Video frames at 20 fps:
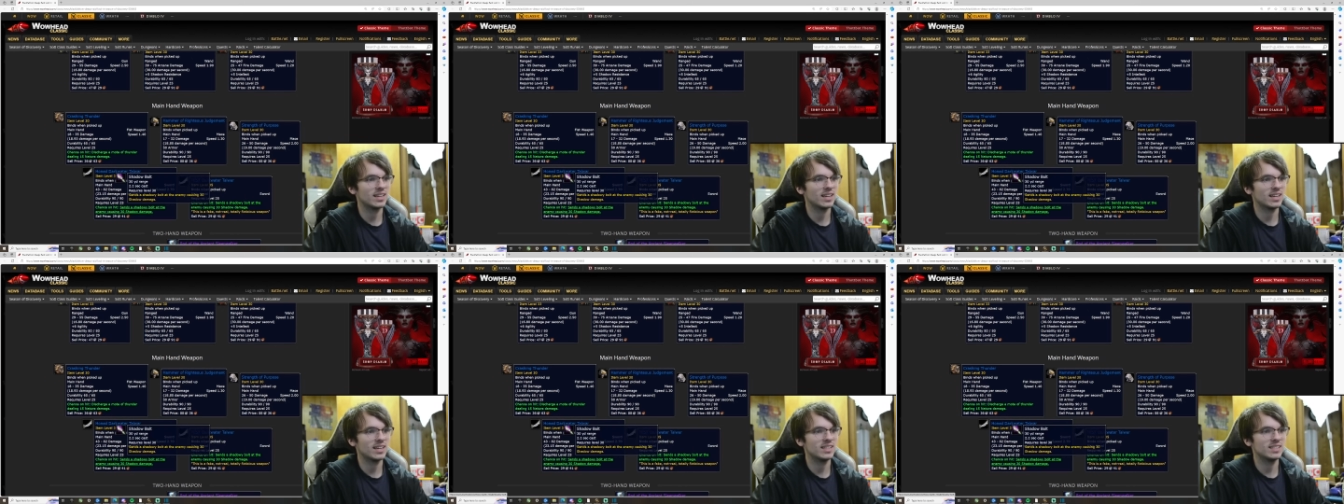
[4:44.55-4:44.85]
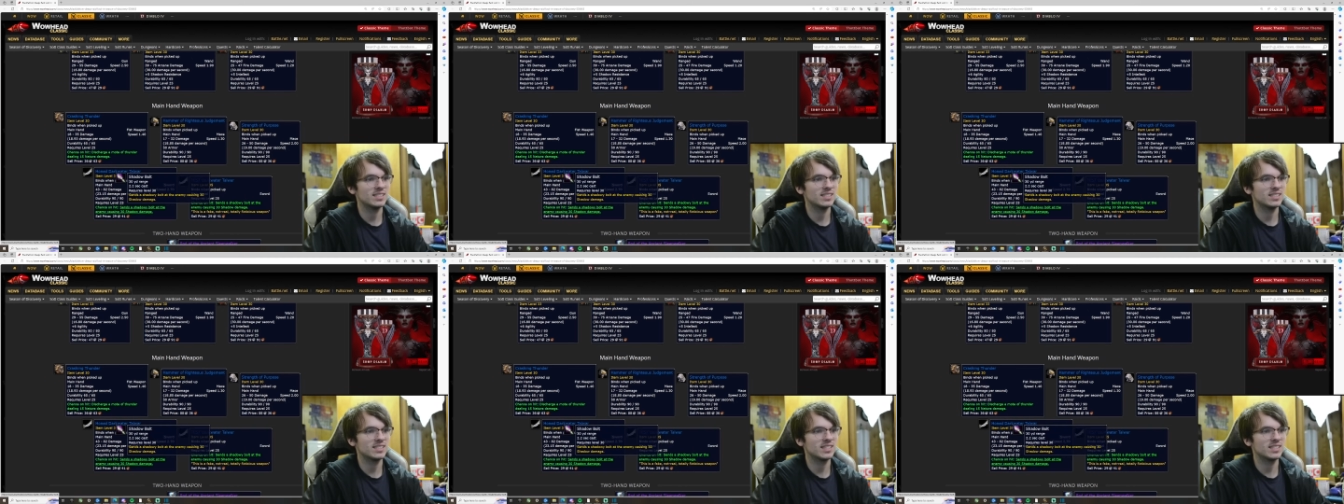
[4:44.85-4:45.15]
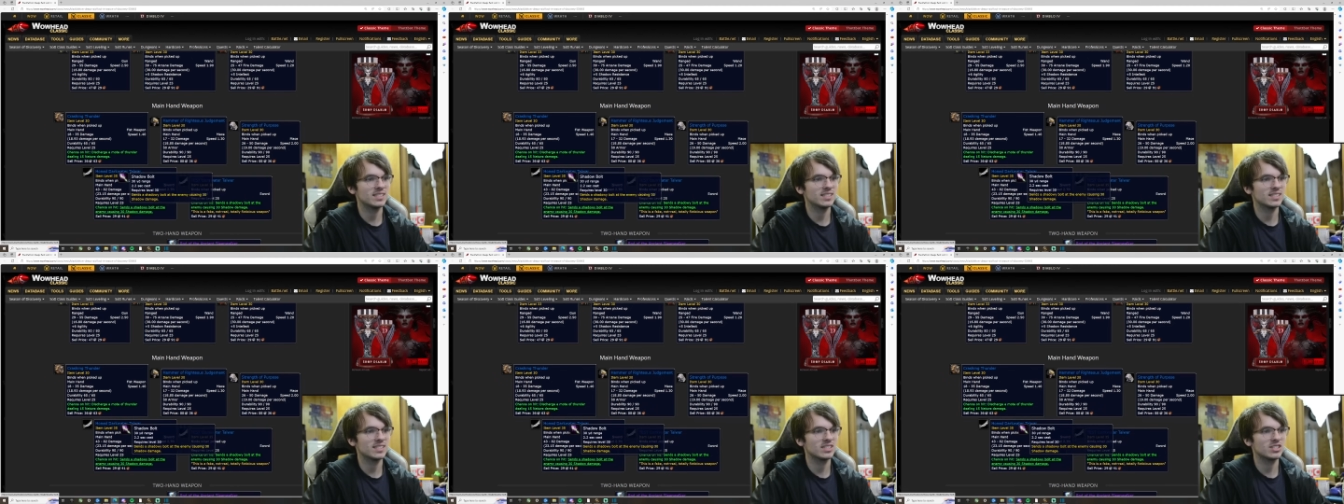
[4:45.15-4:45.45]
and
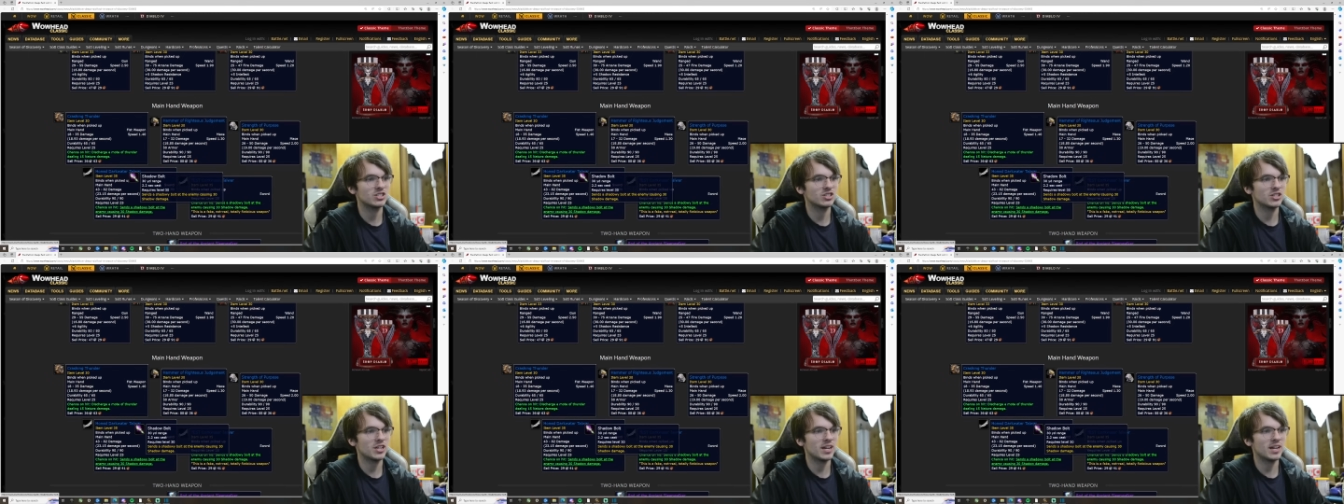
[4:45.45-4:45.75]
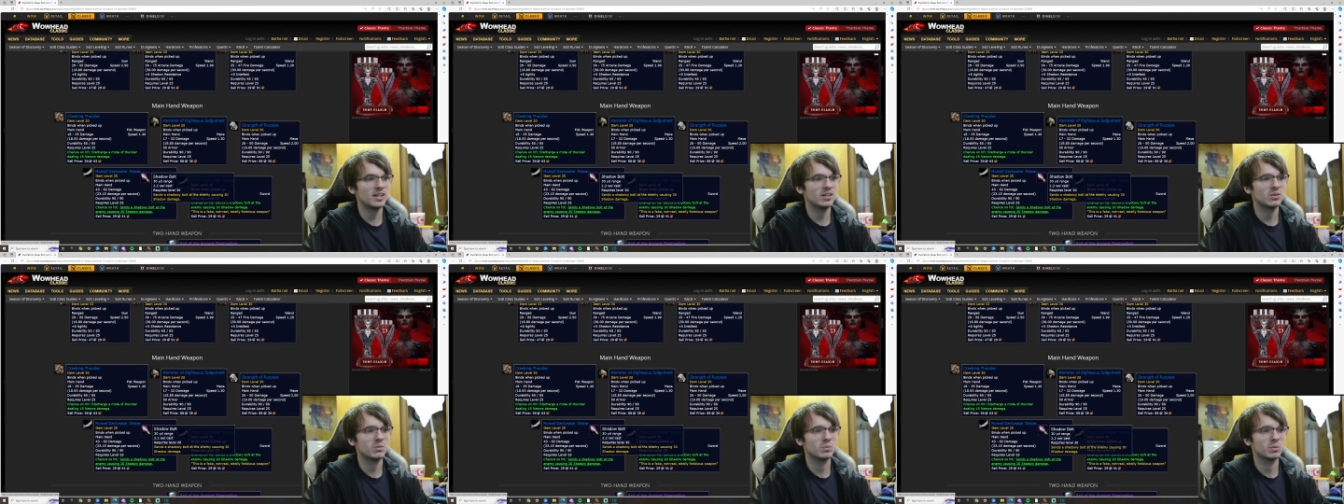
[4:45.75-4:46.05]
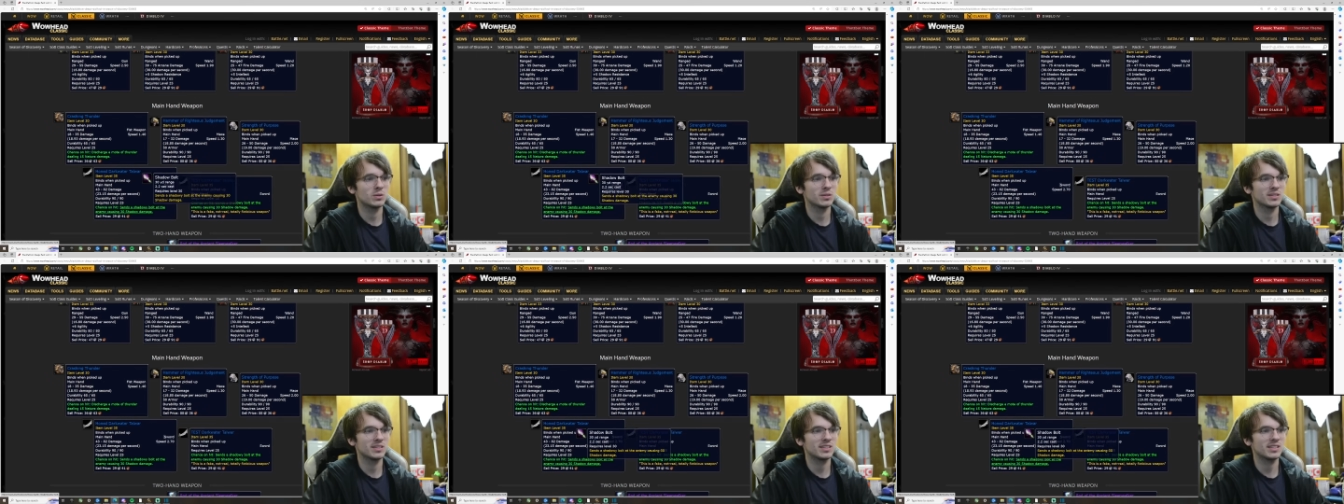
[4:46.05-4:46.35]
sends a shadow
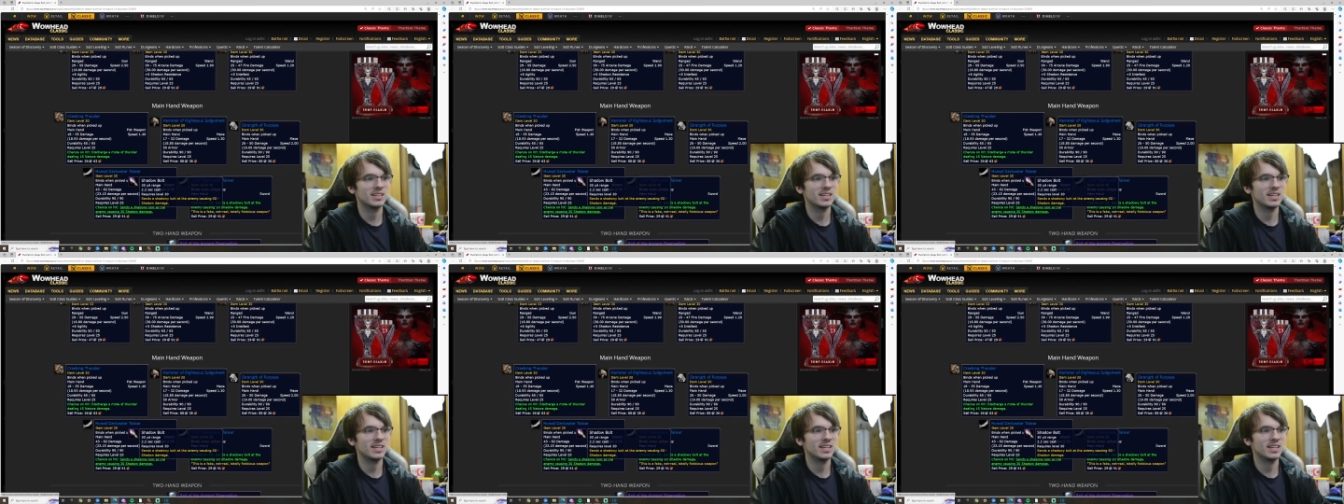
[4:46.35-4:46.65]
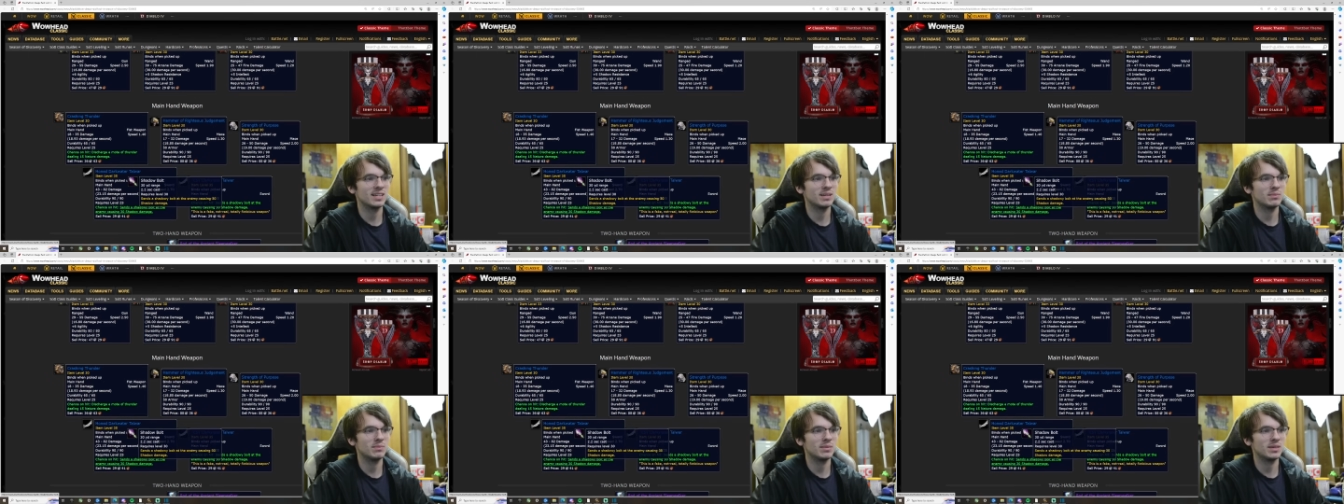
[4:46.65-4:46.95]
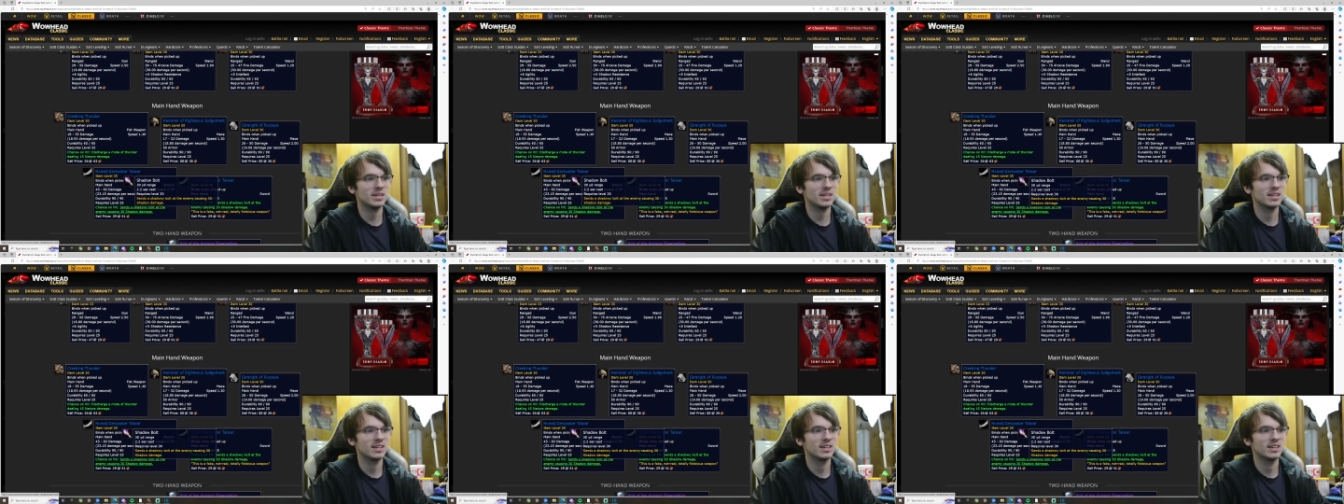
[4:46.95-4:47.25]
bolt at the
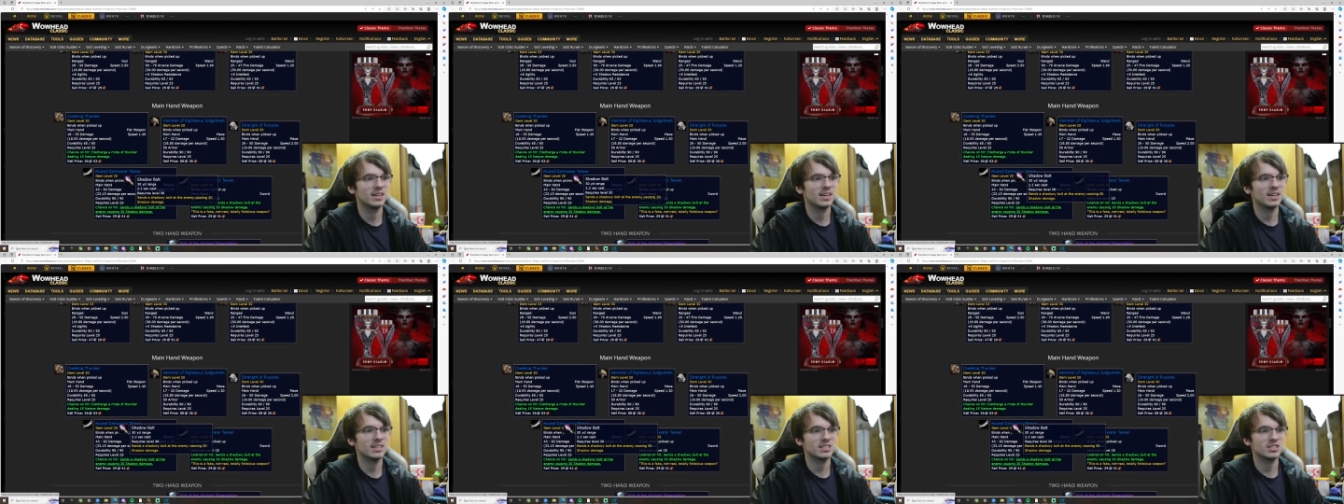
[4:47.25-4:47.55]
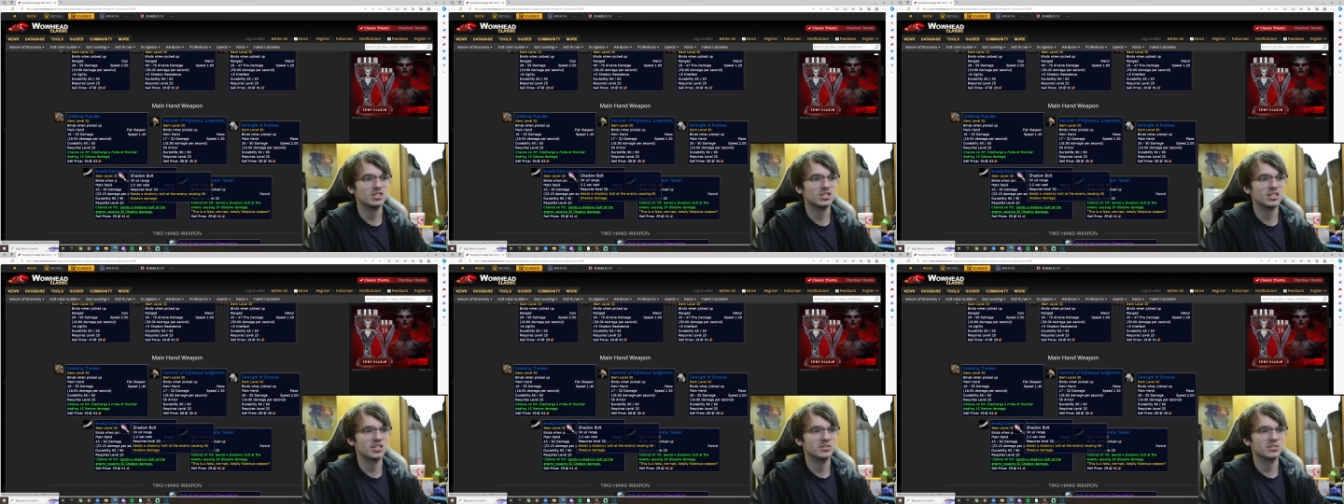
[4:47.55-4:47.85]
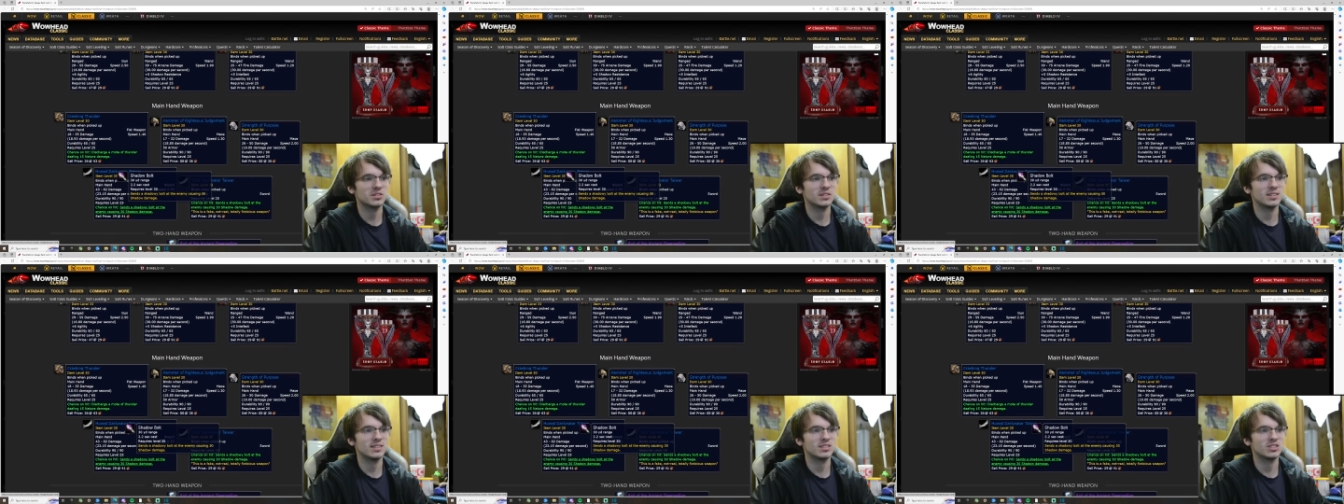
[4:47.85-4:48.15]
enemy as a chance on hit,